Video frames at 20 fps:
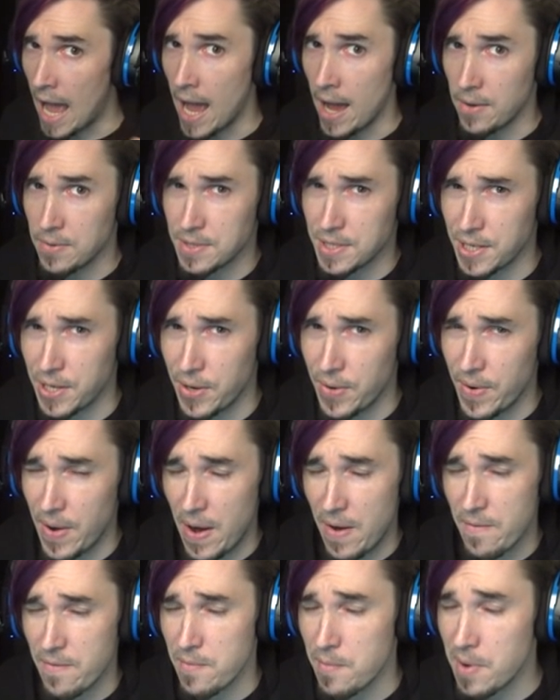How's it going,
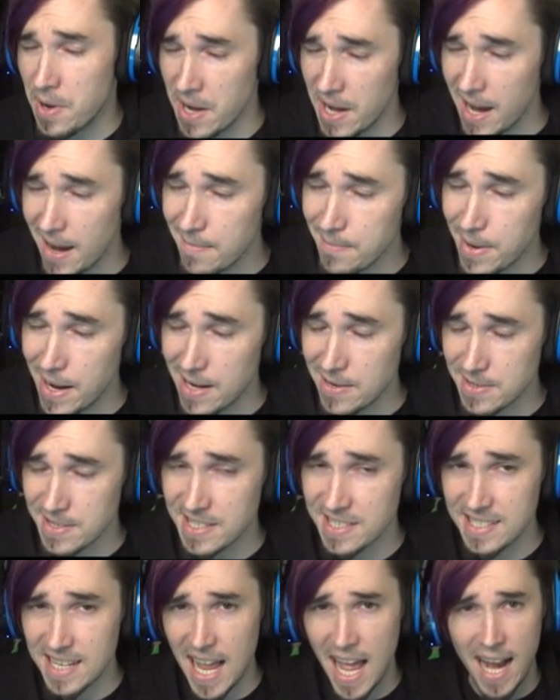everybody? I'm Patrick
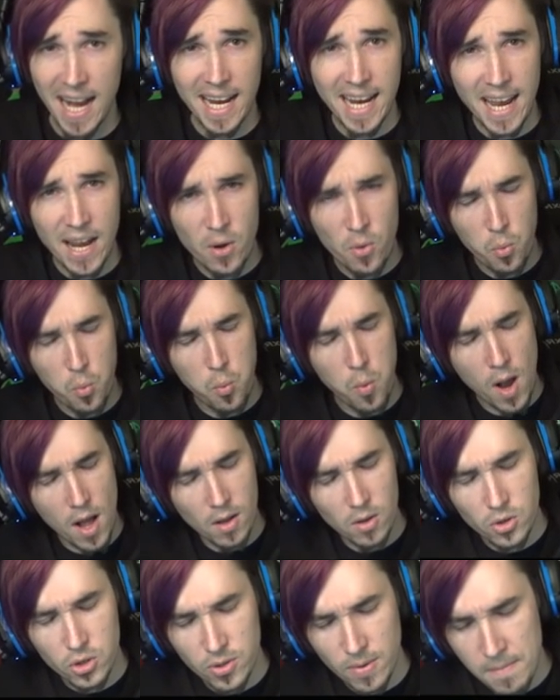Static, and
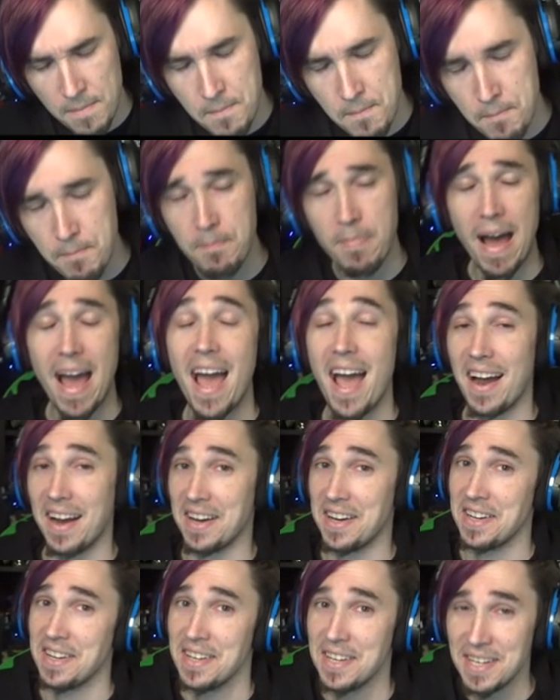welcome back
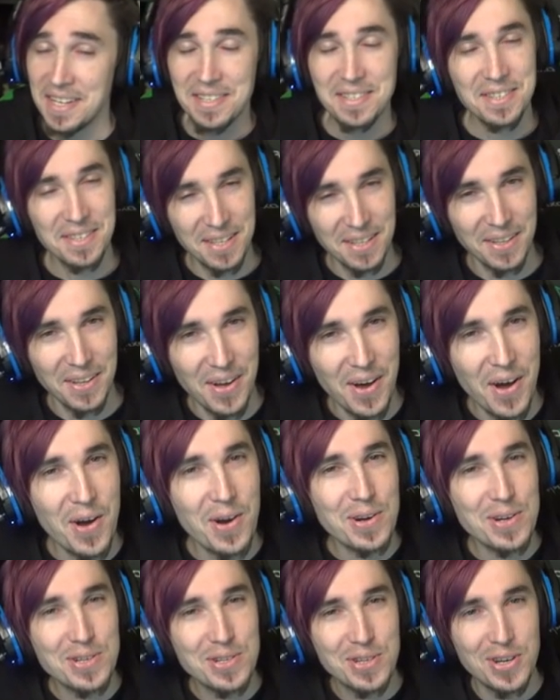to the
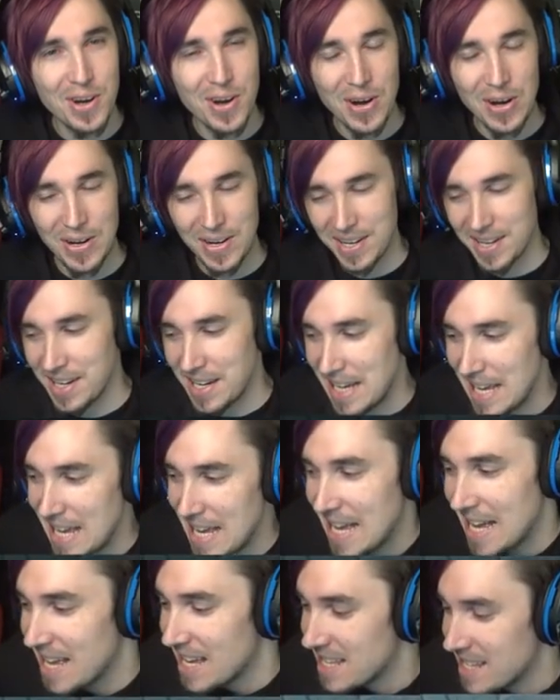Long Dark.
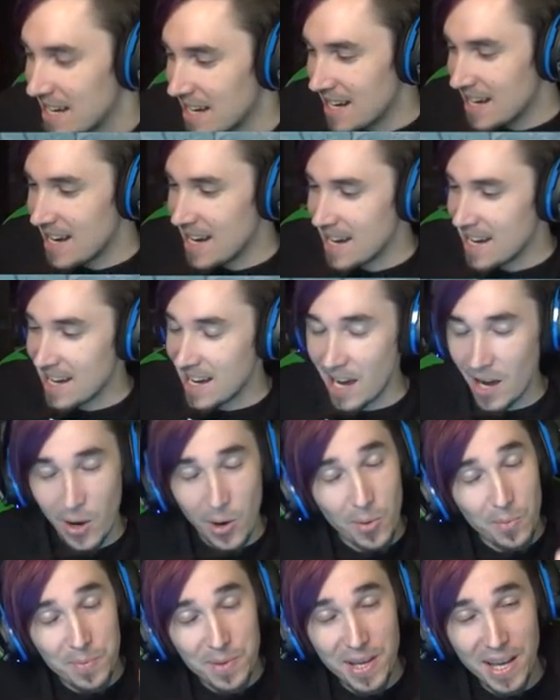Uh, I
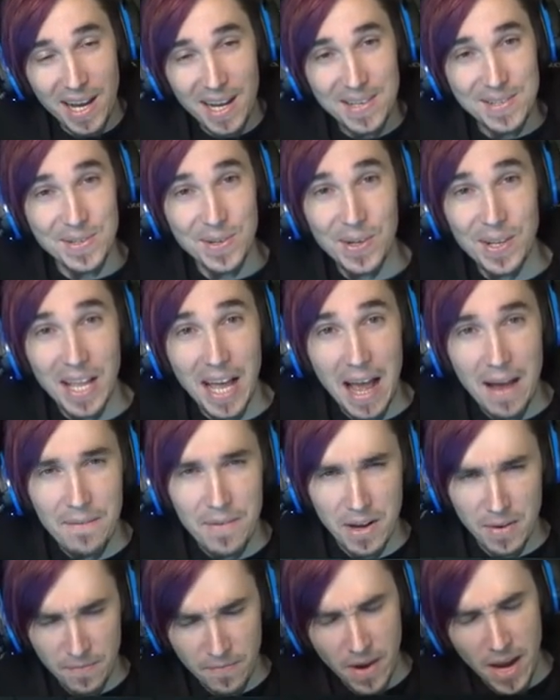hope you guys are all
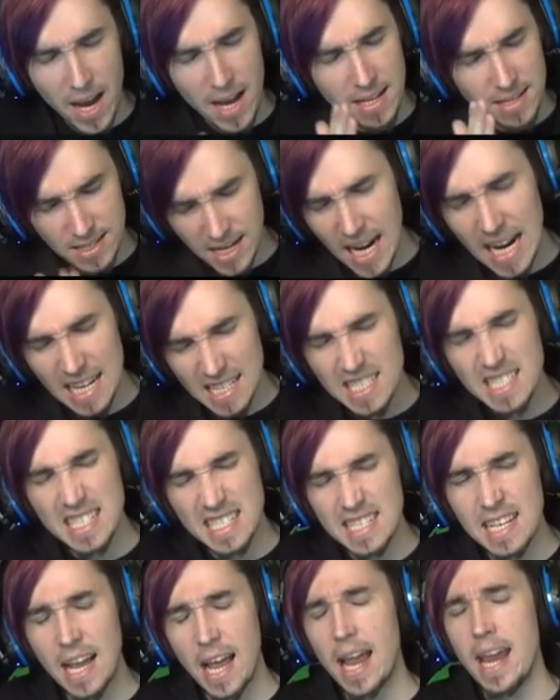having a
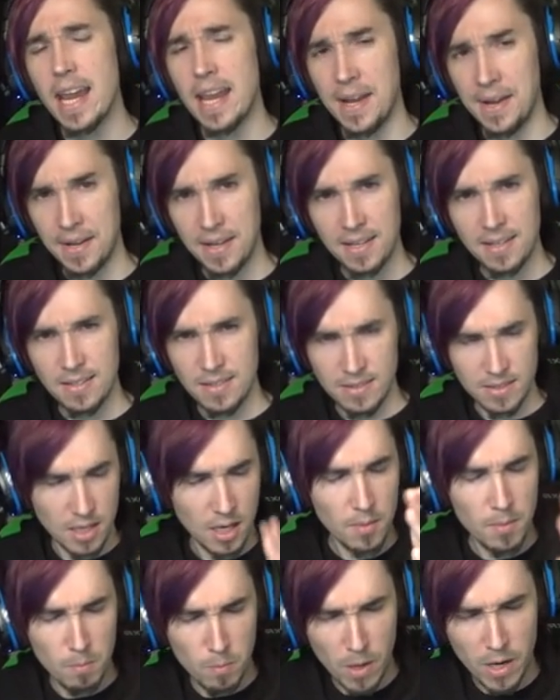fantastic day.
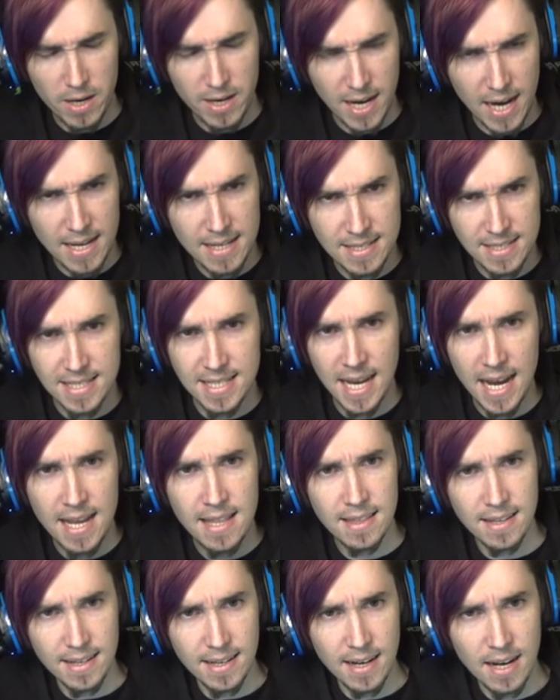Tell me about your guys' day
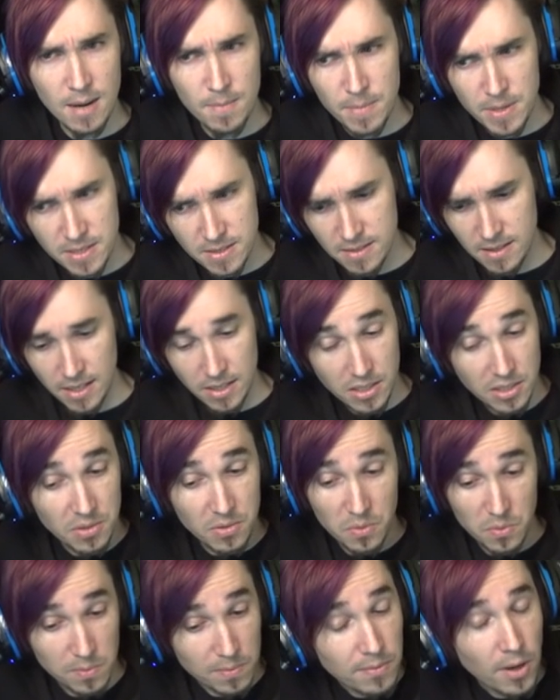in the comments. I
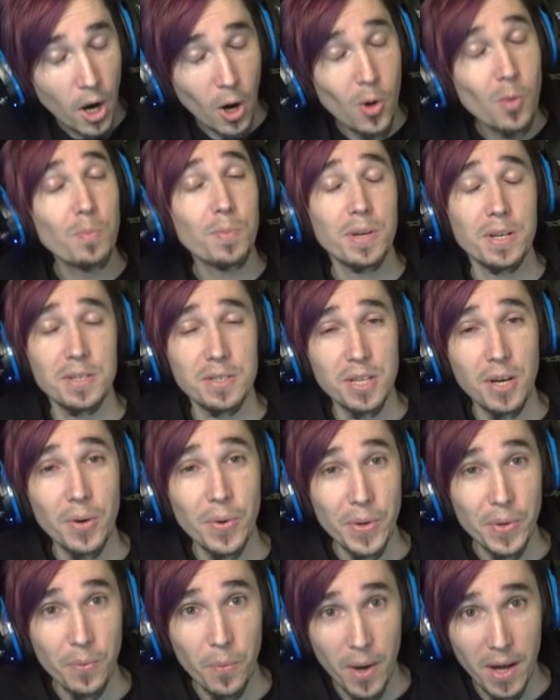do hope it is
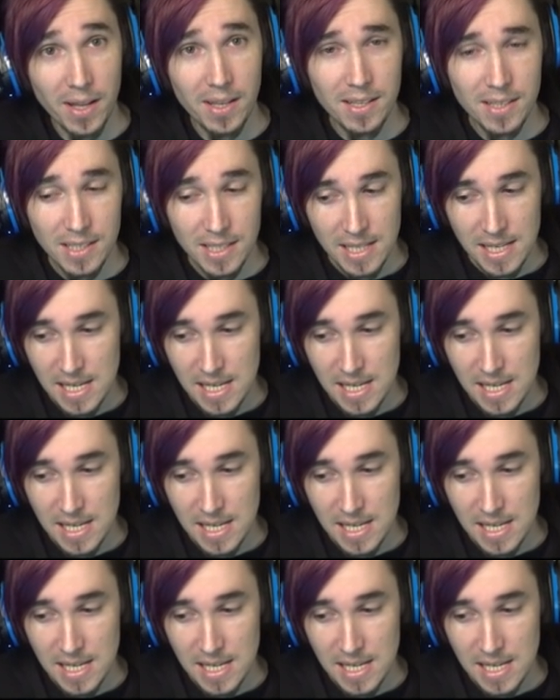going well.